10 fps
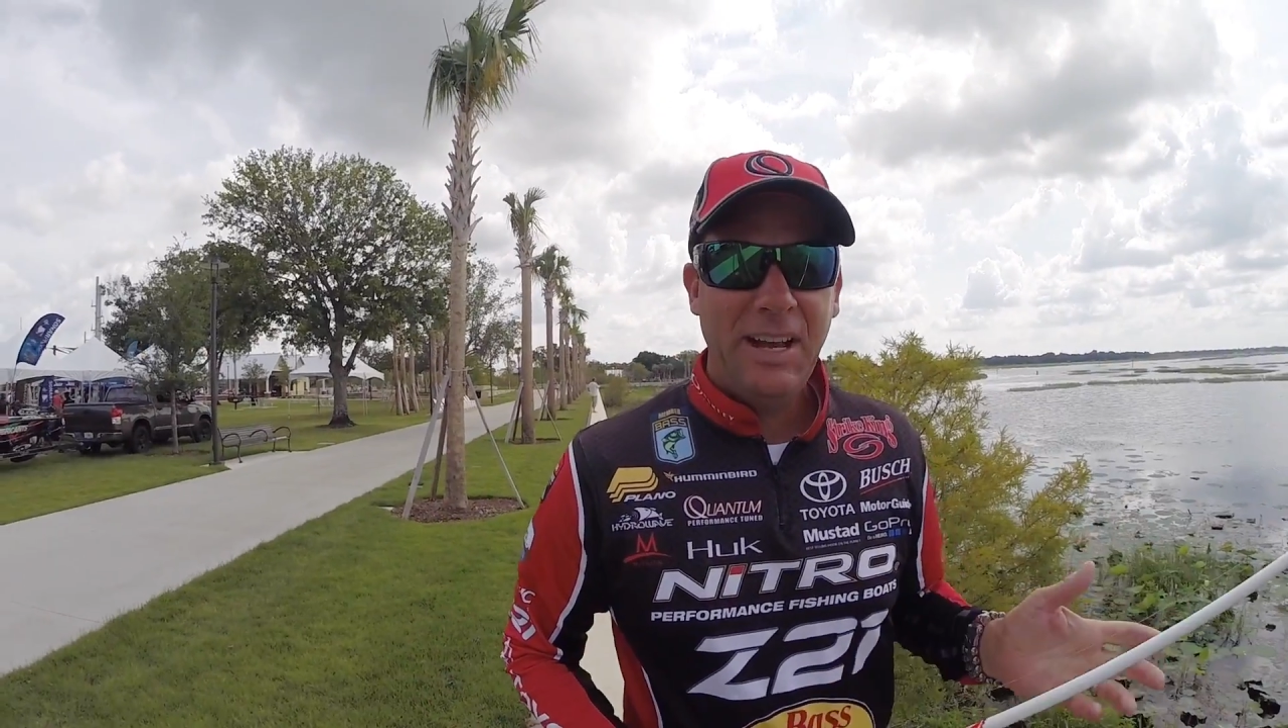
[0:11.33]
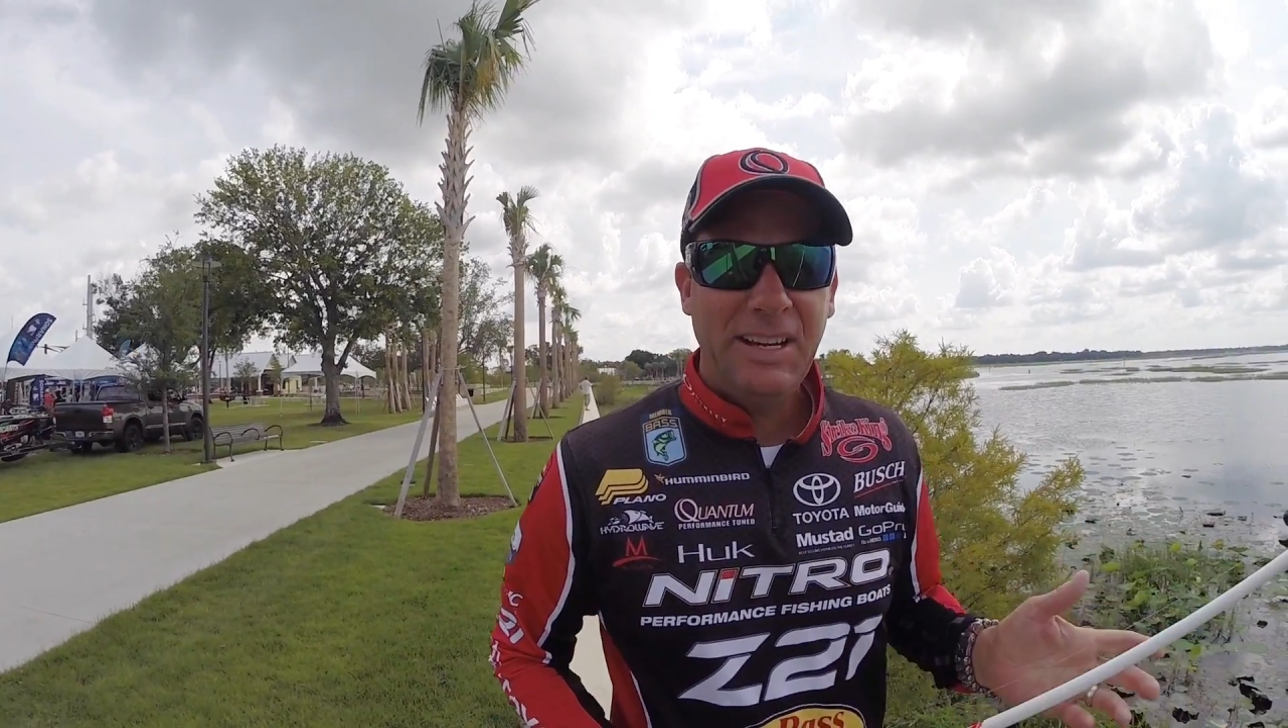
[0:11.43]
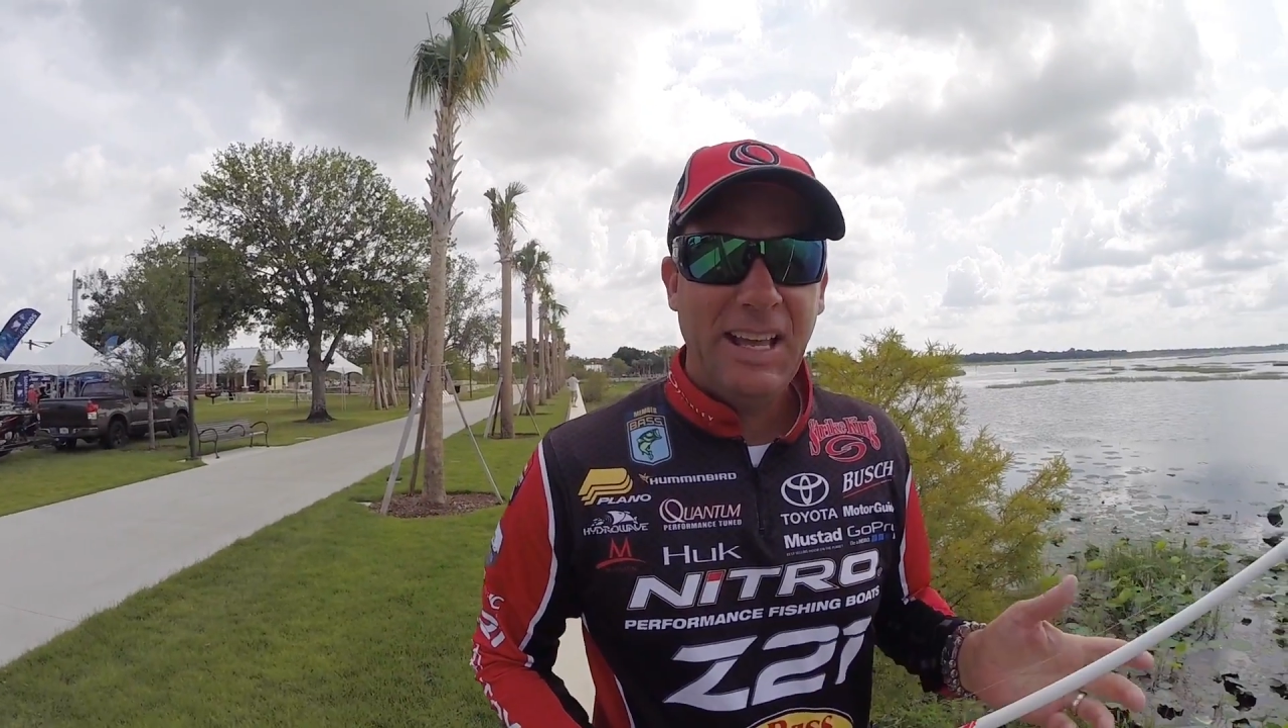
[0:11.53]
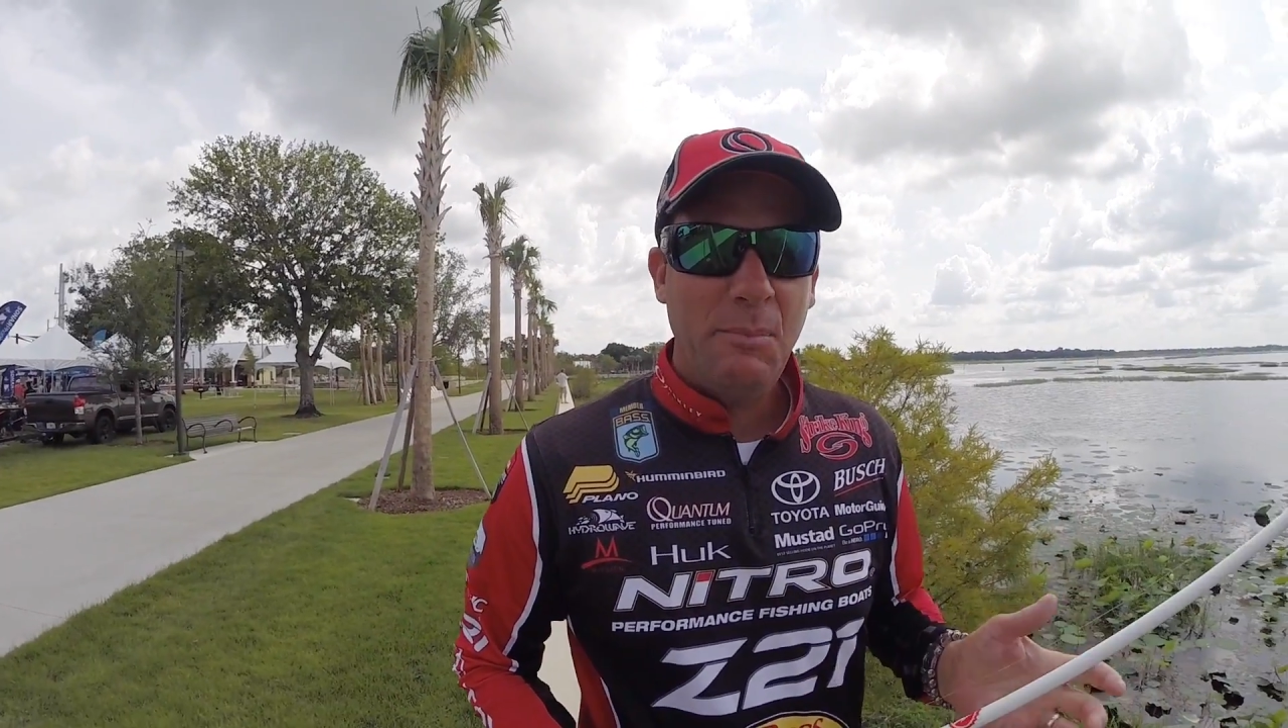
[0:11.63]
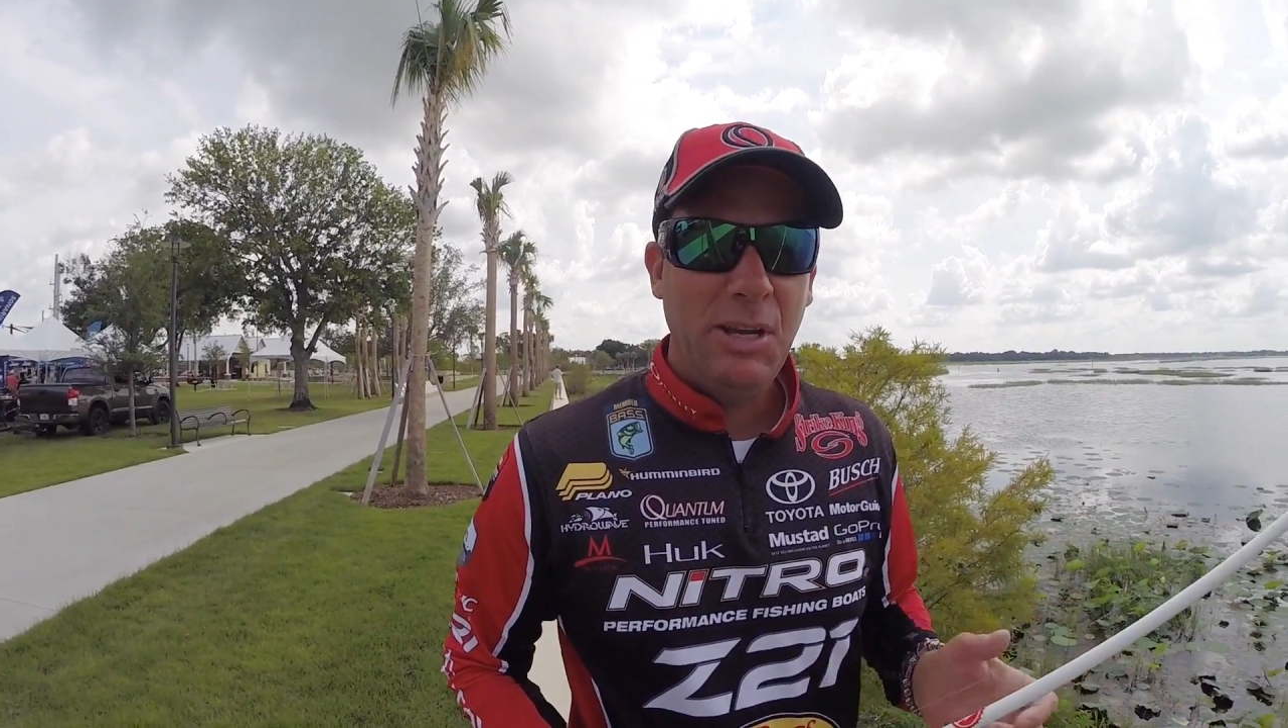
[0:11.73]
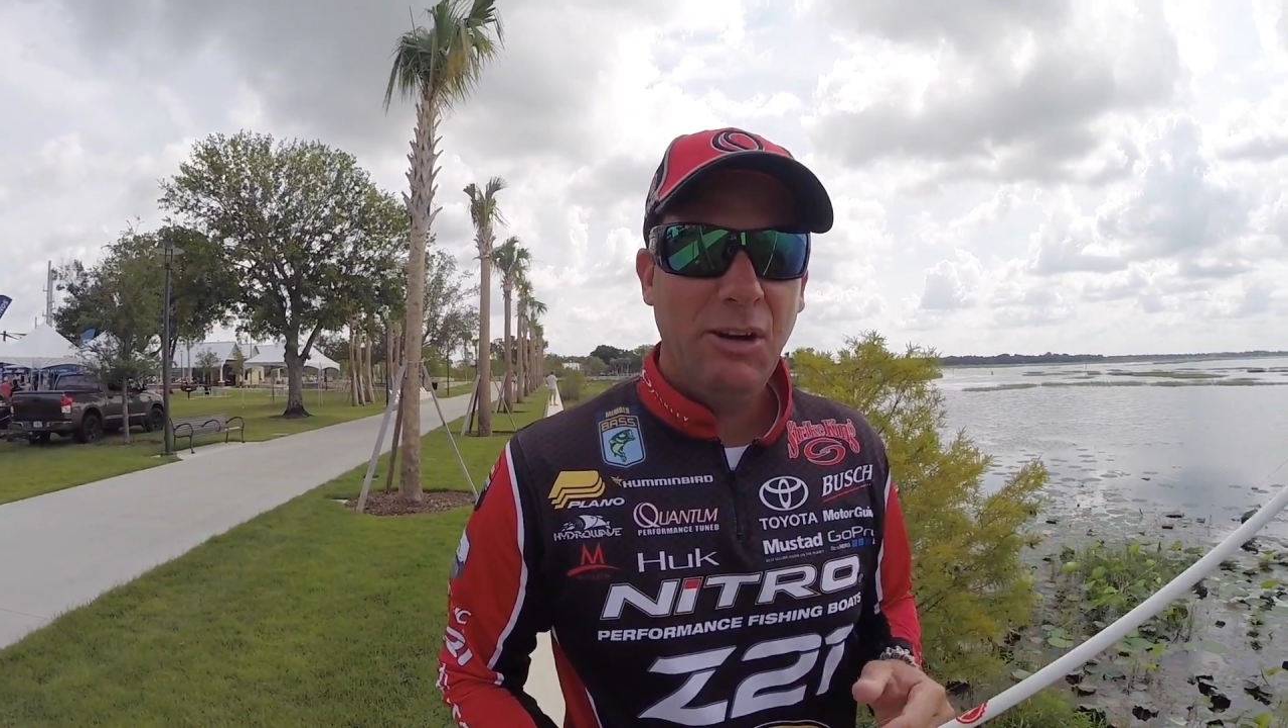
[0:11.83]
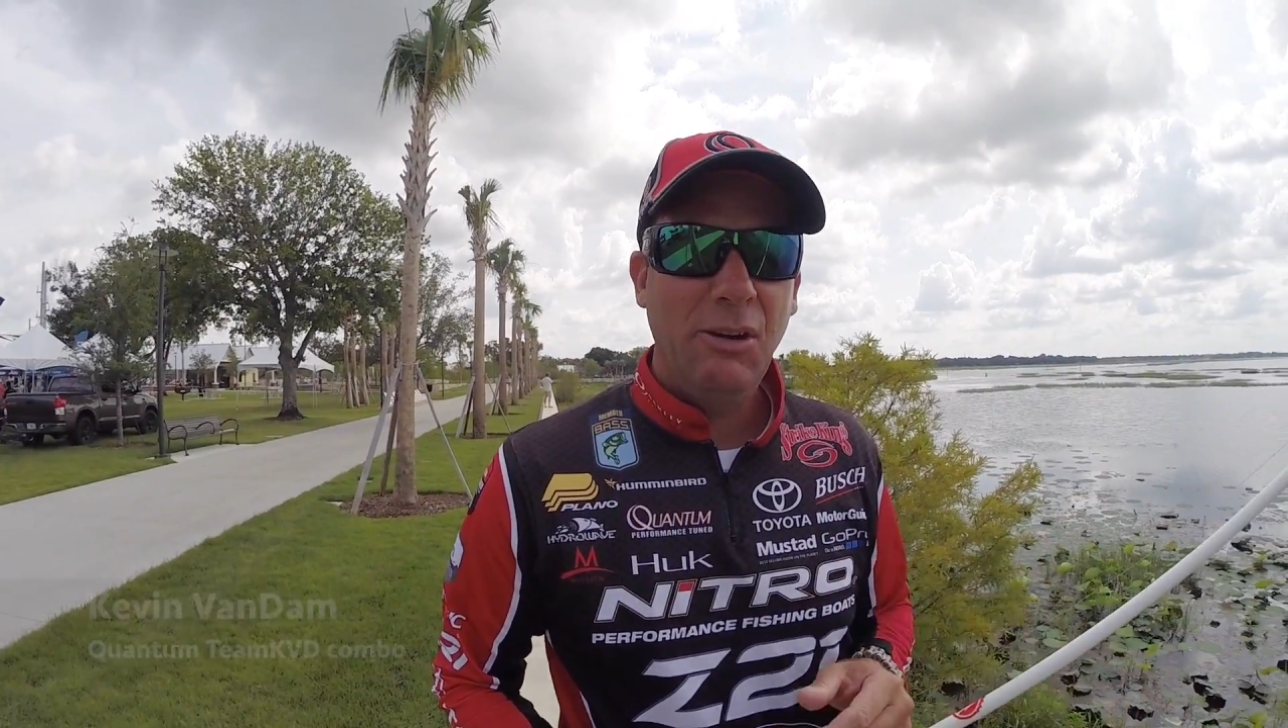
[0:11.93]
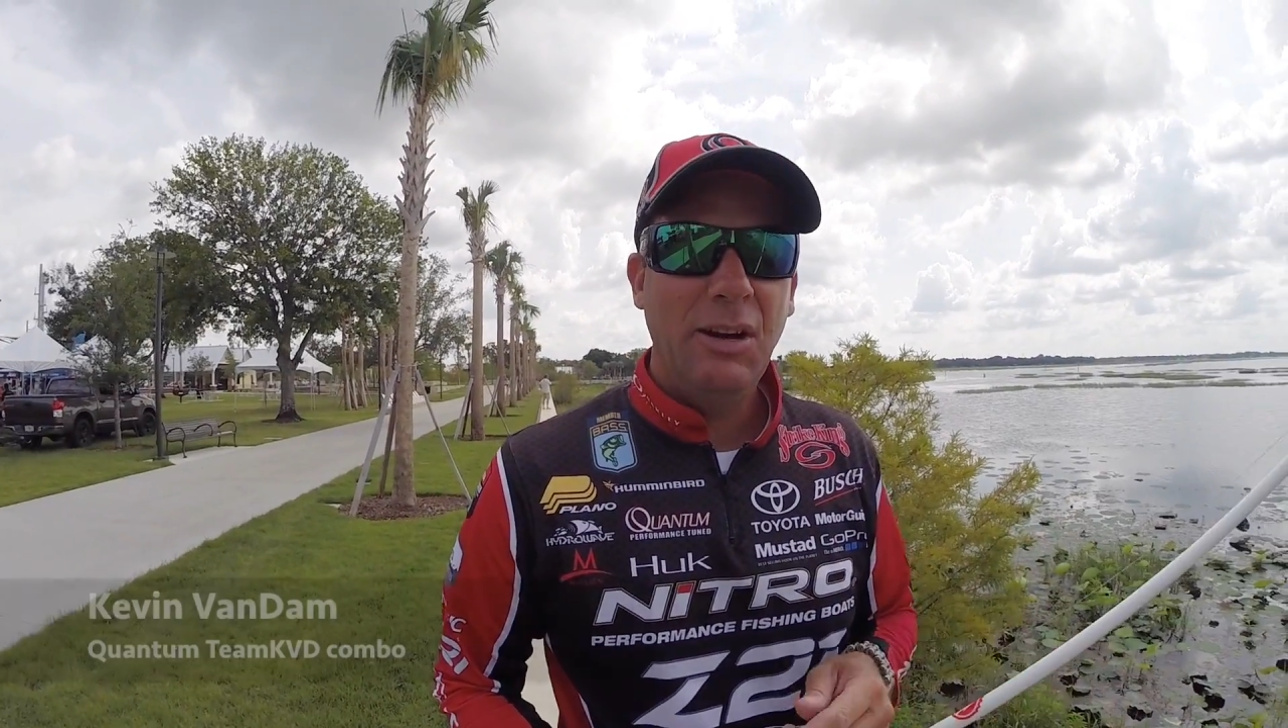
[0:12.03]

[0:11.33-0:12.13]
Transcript: VanDam here,